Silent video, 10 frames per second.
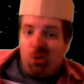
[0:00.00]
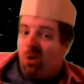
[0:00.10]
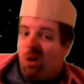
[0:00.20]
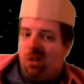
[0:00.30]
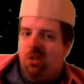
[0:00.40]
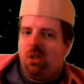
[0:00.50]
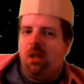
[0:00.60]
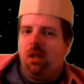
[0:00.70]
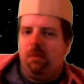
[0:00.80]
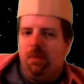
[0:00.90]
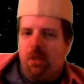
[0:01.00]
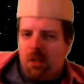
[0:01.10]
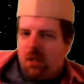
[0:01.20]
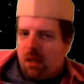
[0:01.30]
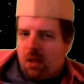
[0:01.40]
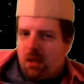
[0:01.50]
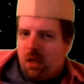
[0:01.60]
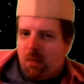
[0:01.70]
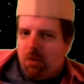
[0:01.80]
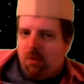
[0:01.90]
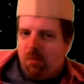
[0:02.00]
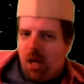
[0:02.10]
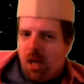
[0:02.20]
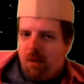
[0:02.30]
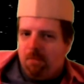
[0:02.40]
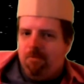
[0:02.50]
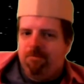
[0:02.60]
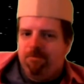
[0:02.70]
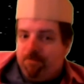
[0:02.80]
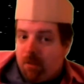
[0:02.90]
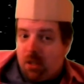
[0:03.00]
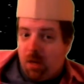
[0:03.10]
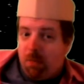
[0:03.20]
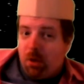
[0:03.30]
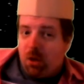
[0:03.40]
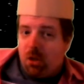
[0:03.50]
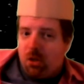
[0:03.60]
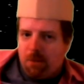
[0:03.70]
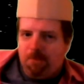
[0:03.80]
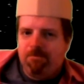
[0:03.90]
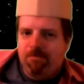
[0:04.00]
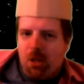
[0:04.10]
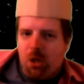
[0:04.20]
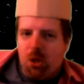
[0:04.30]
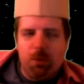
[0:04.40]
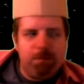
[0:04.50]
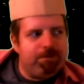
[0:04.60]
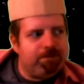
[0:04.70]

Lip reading: cross thing? Isn't that the Temple of Man? The Templars, you know?